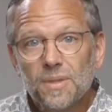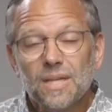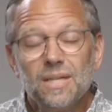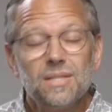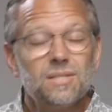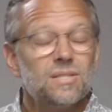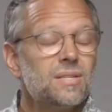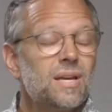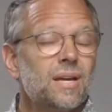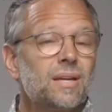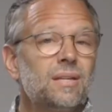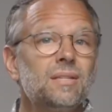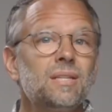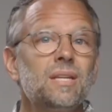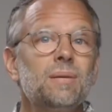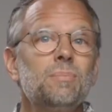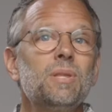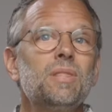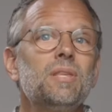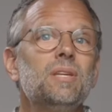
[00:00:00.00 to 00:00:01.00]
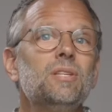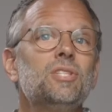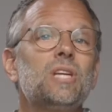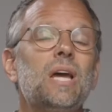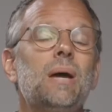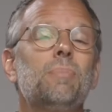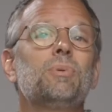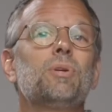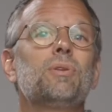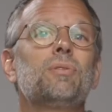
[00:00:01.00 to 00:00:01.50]
In 2 Timothy
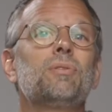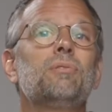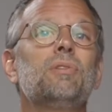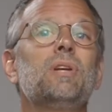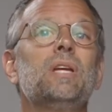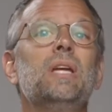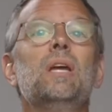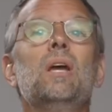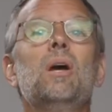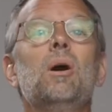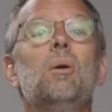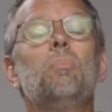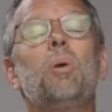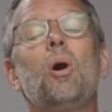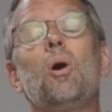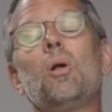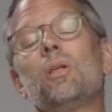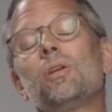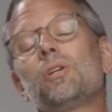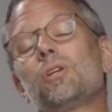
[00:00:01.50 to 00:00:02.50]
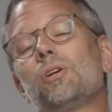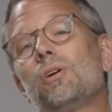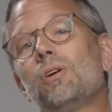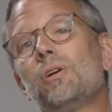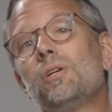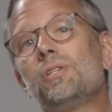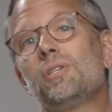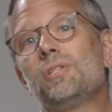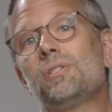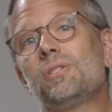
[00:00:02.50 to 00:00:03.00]
chapter 3, Paul
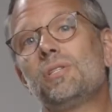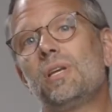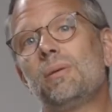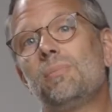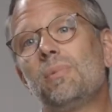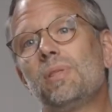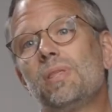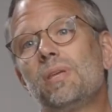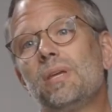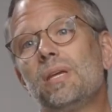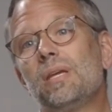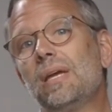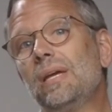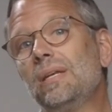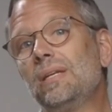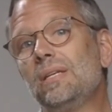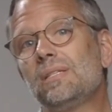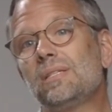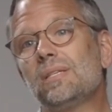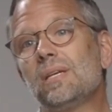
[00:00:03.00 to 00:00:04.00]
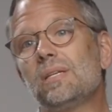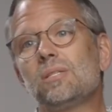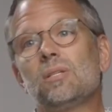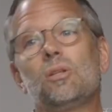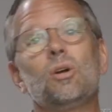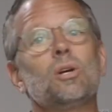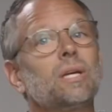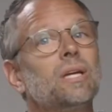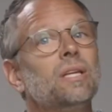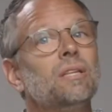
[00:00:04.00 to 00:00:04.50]
encourages Timothy and he says,
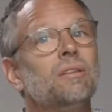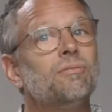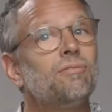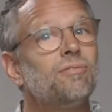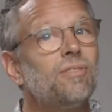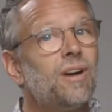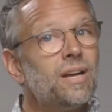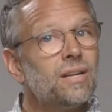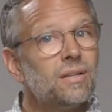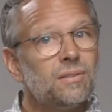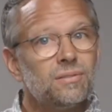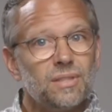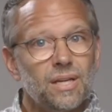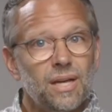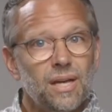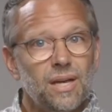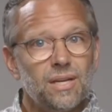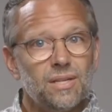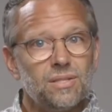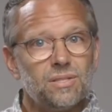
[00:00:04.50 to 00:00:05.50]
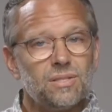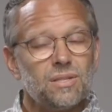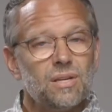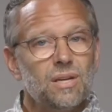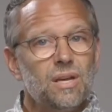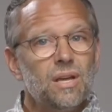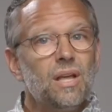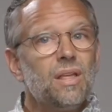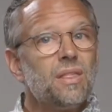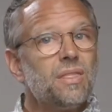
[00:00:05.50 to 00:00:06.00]
look, in the final days,
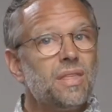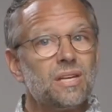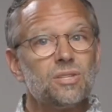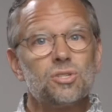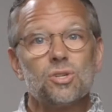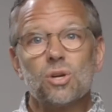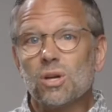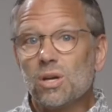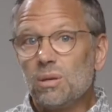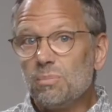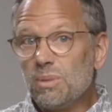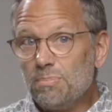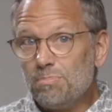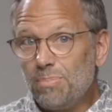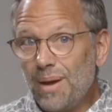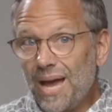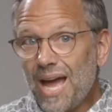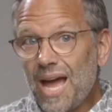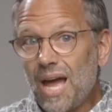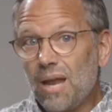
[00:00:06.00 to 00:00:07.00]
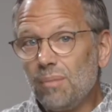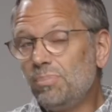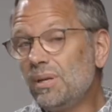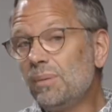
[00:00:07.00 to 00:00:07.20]
things are going to be bad.